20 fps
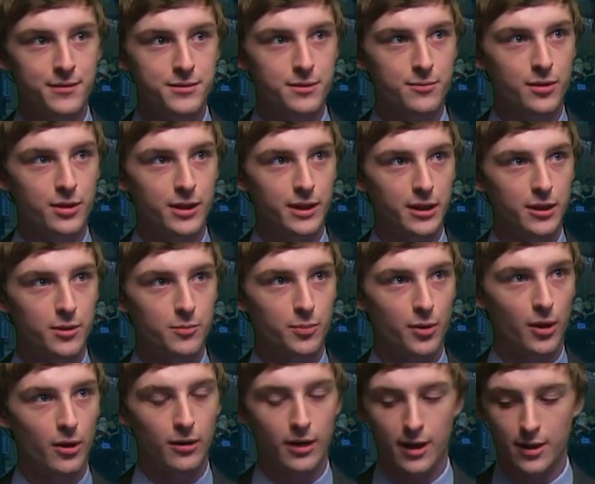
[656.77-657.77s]
Some really good
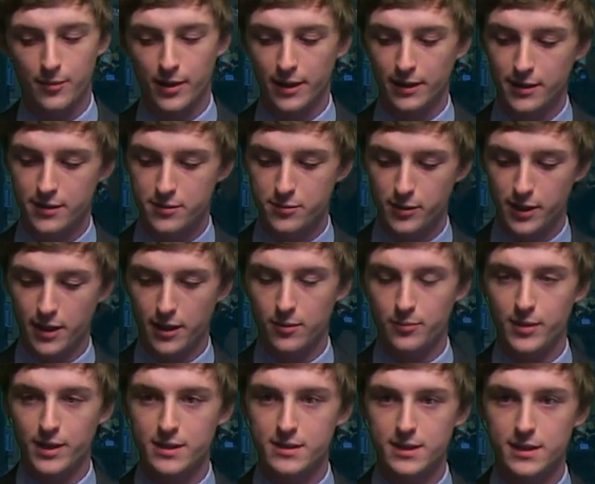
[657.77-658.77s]
programming this week
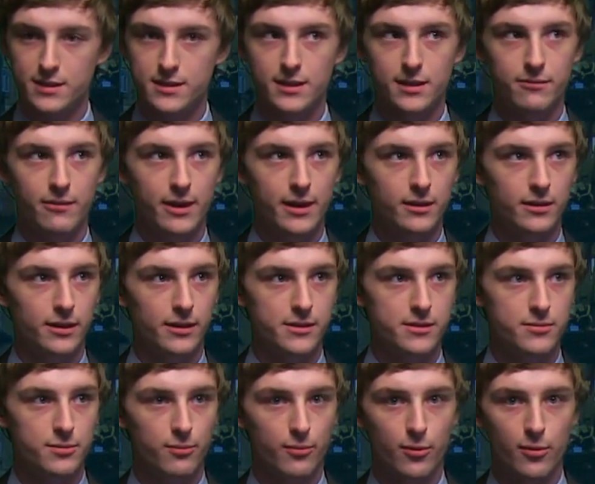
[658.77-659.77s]
on BCTV.
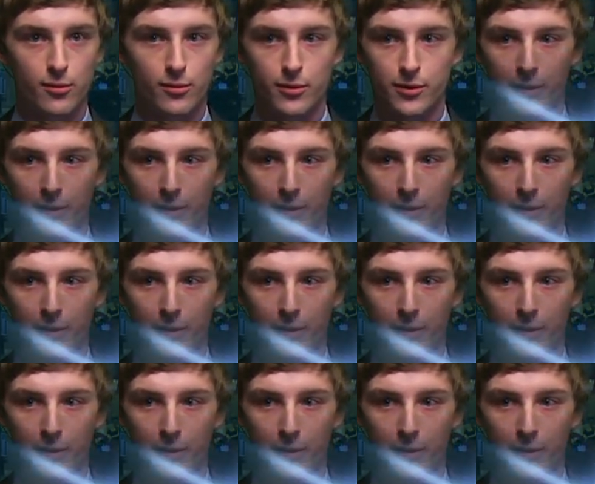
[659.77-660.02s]
Let's roll